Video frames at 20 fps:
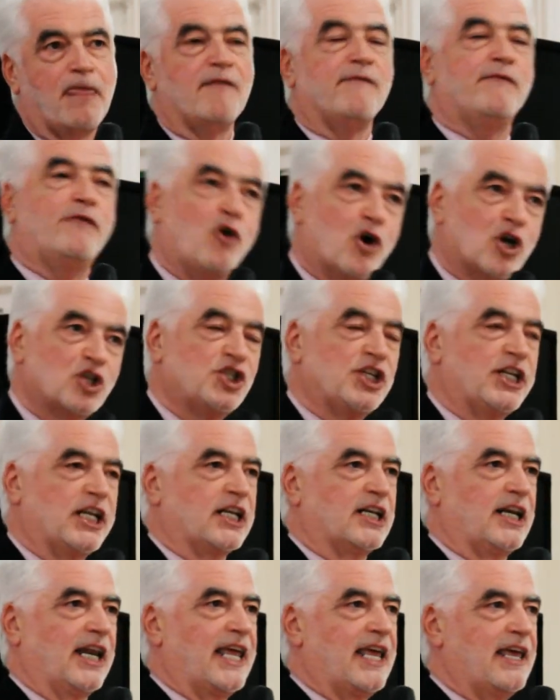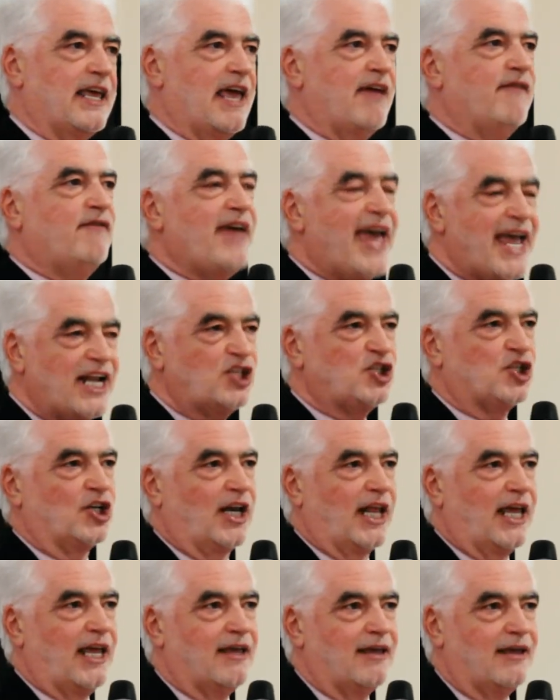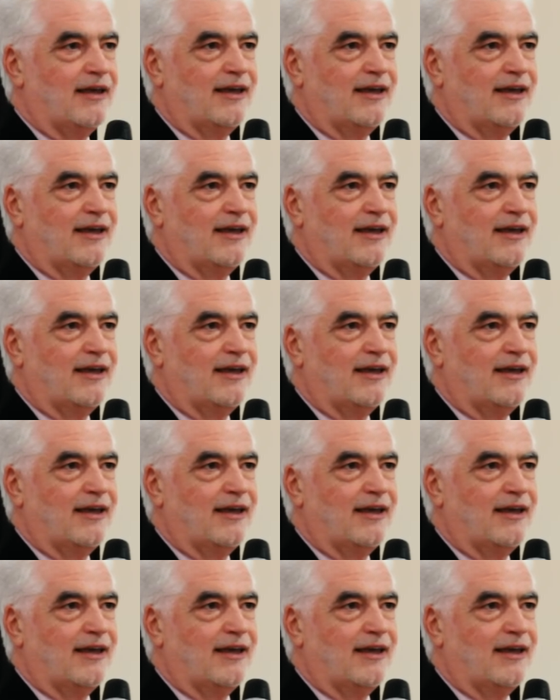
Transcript: Fortunately, eventually,